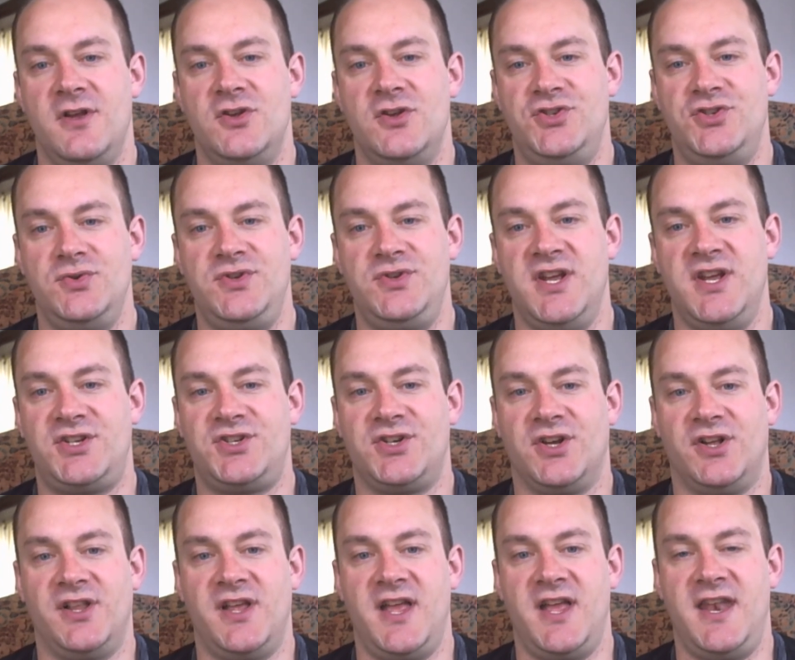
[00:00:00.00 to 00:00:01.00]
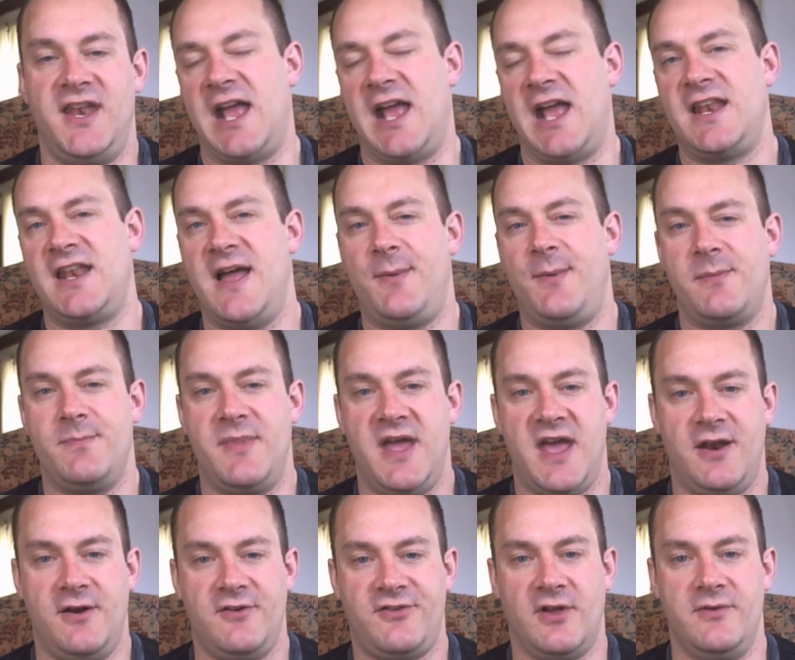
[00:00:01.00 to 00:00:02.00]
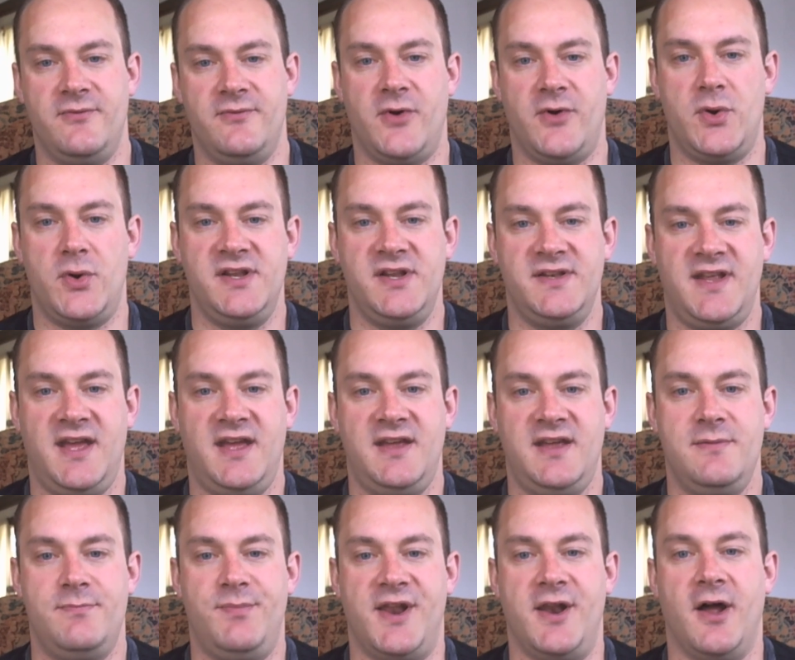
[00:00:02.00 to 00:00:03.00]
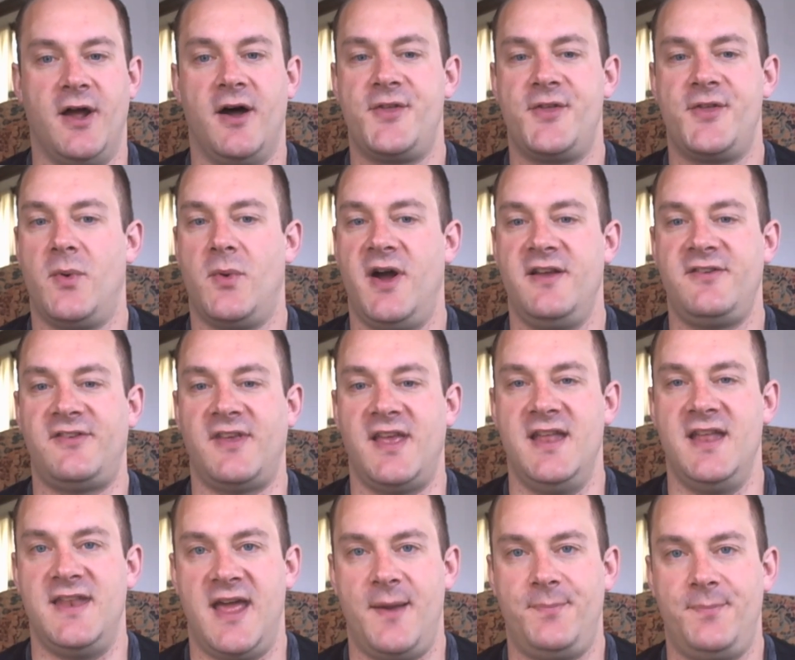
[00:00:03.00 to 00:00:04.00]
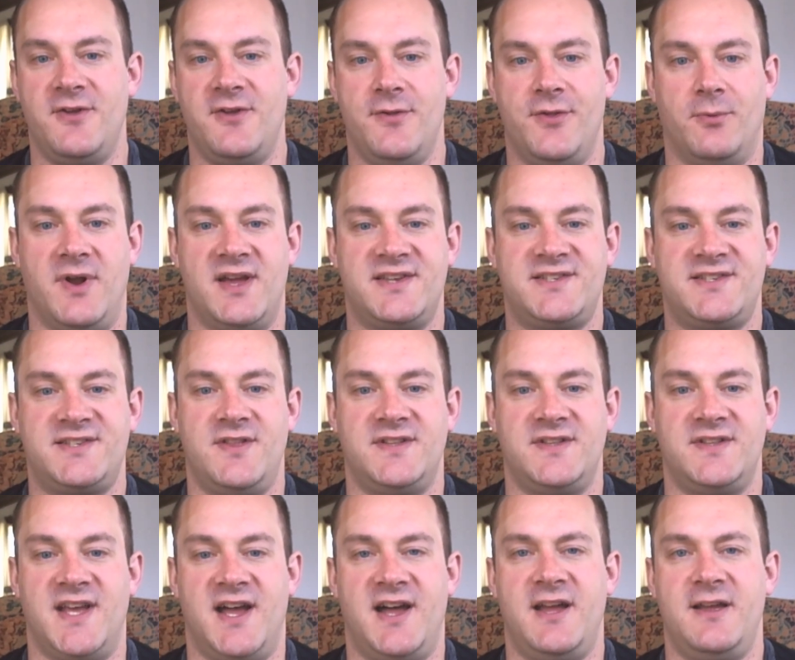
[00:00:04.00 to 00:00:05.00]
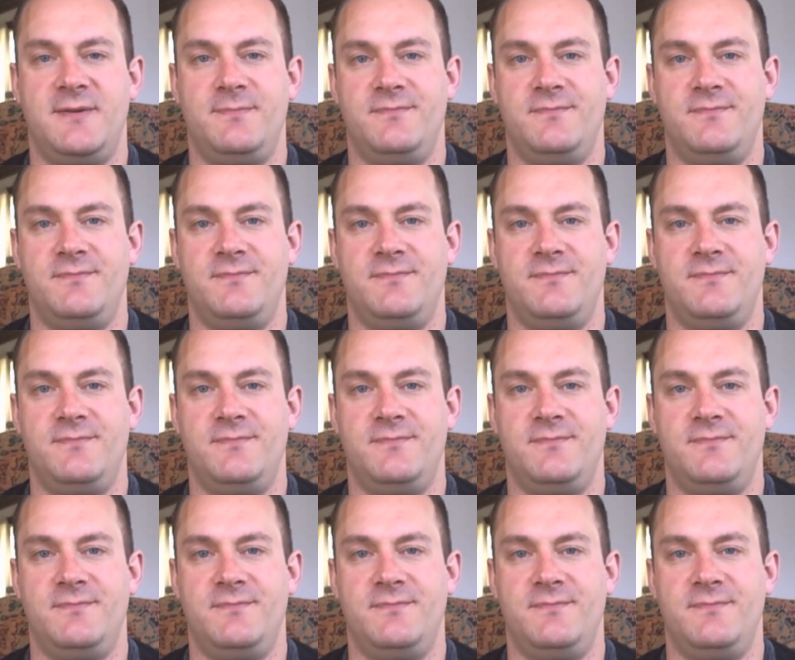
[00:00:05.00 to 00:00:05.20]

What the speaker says: judicial, and economic matters on voting day, but otherwise inept the rest of the time?